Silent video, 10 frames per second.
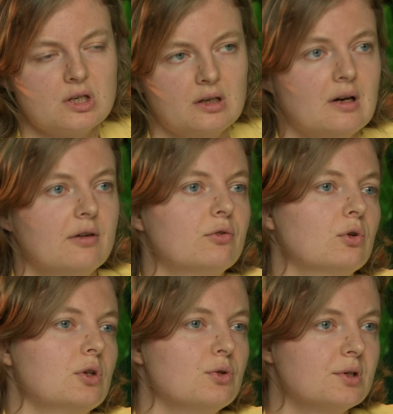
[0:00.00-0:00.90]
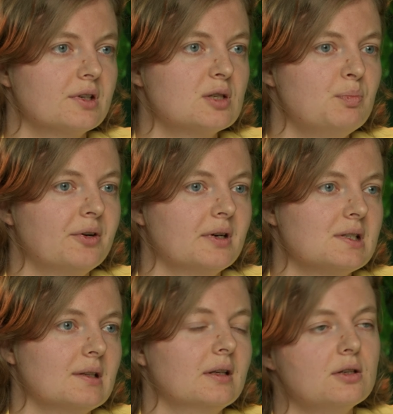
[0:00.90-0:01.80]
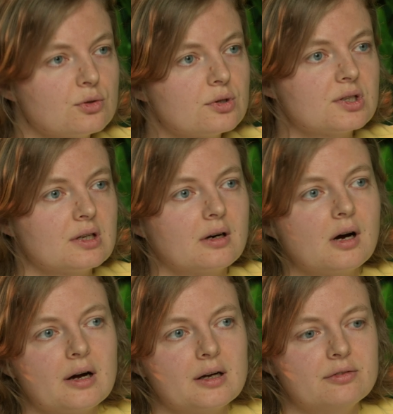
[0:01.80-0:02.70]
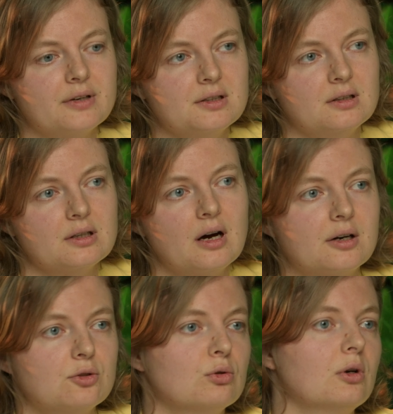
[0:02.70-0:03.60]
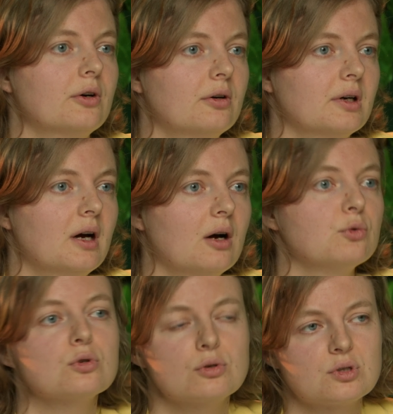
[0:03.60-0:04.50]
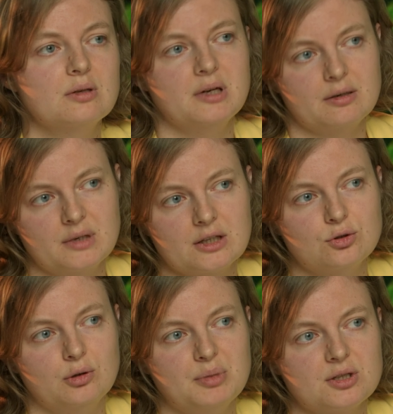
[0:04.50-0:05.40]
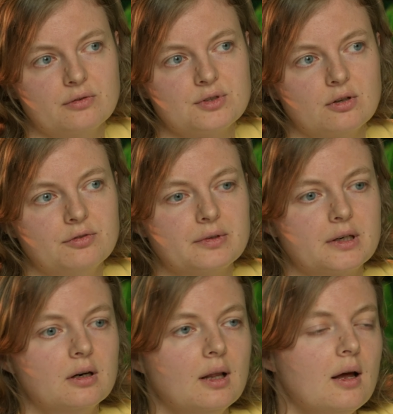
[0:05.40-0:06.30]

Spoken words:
enough on user experience, and then users are finding it hard to learn how to use the actual piece of software.